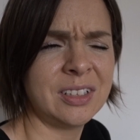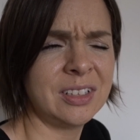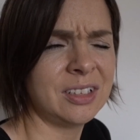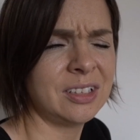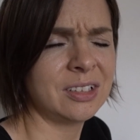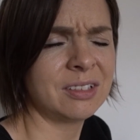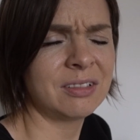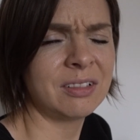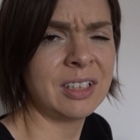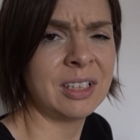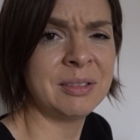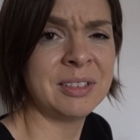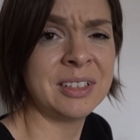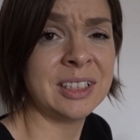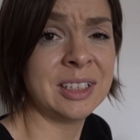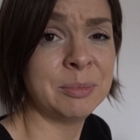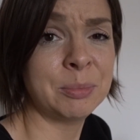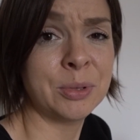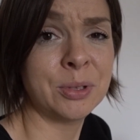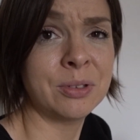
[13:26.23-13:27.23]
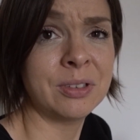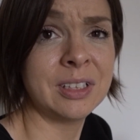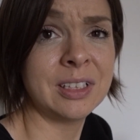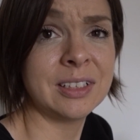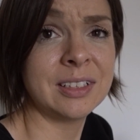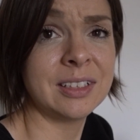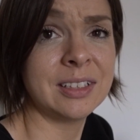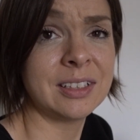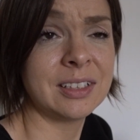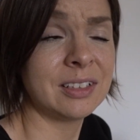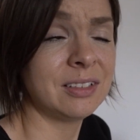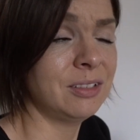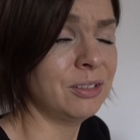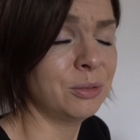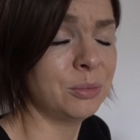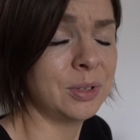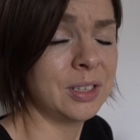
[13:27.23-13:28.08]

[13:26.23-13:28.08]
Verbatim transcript: This is crap, this is boring, this is not